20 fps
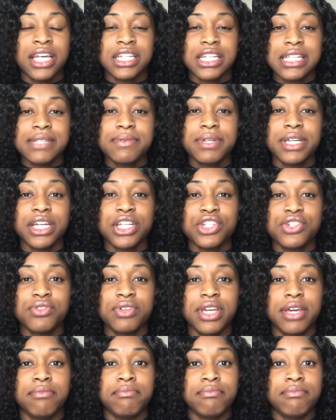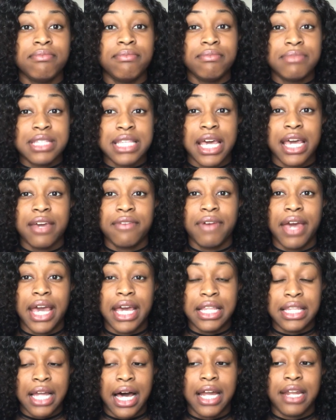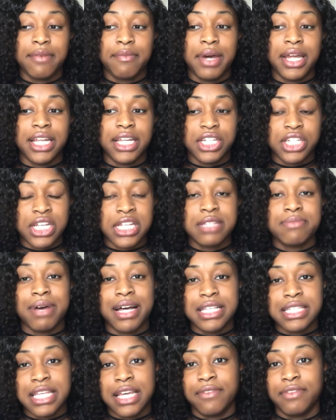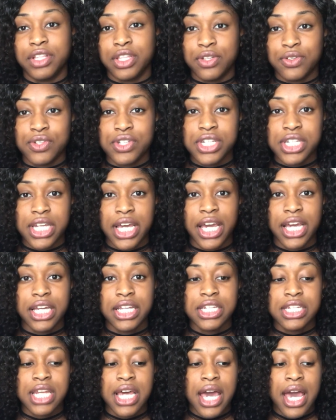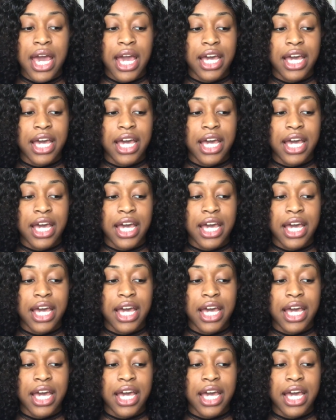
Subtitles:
just because you can save a lot of money just by saving loose change.